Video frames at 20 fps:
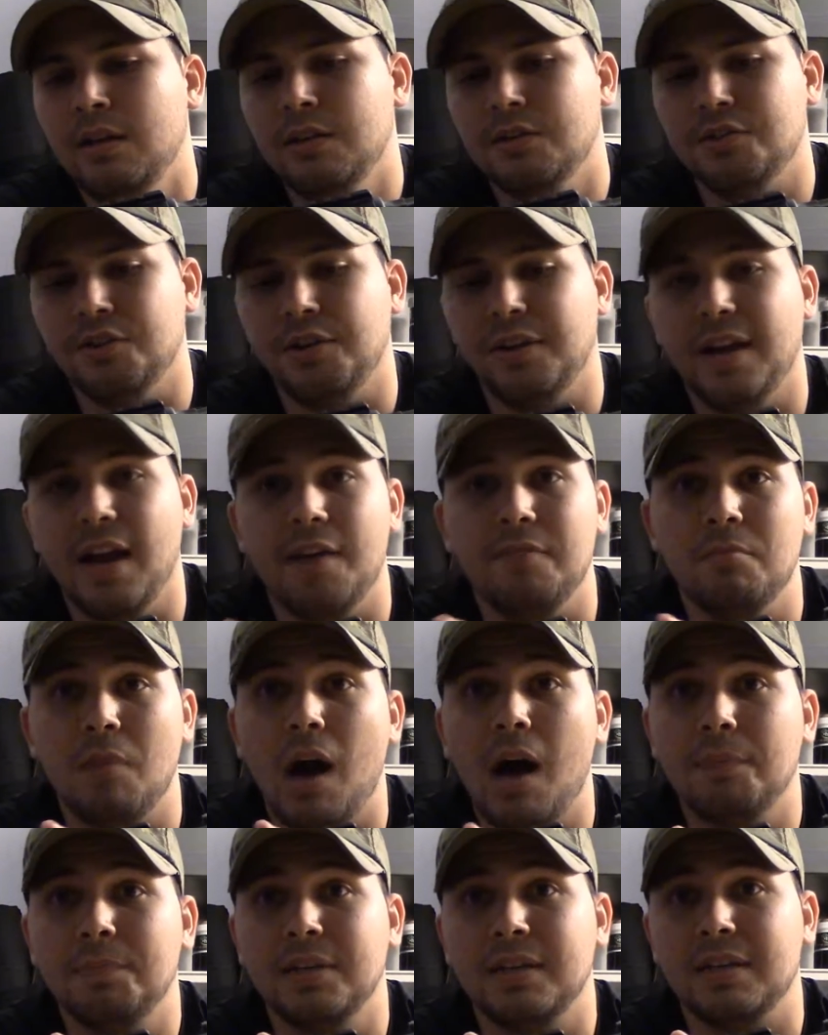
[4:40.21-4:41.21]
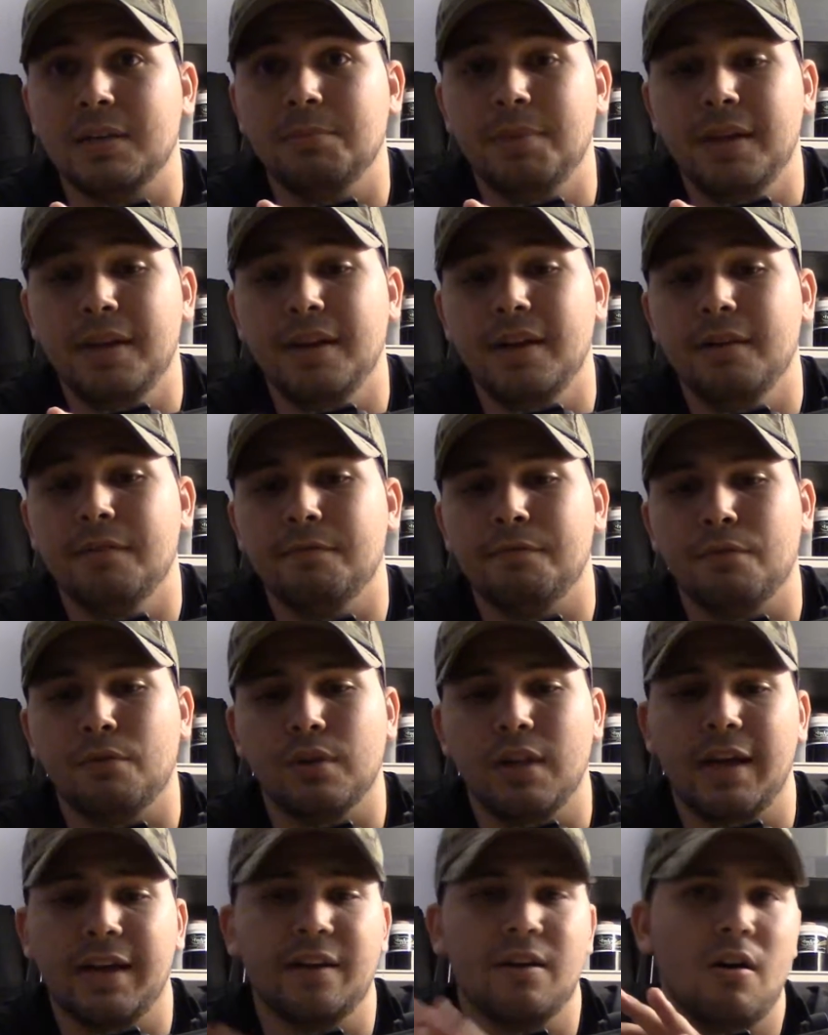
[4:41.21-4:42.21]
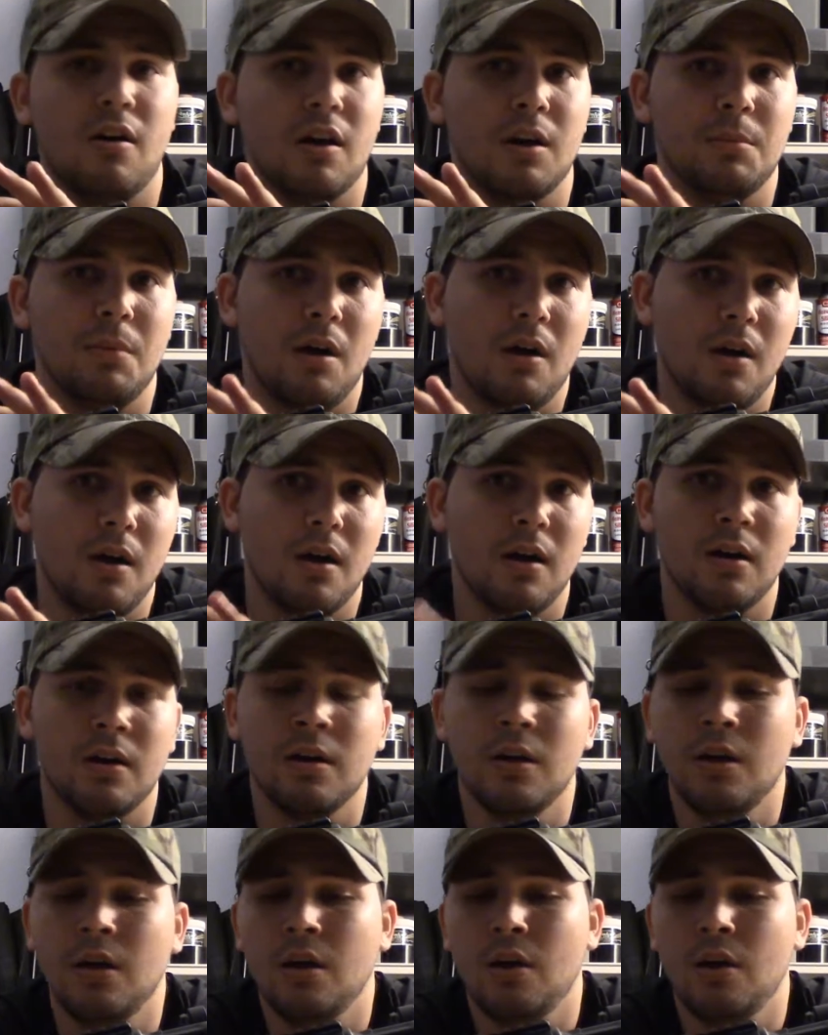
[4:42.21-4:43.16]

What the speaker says: so you can have them optic dependent for like an RMR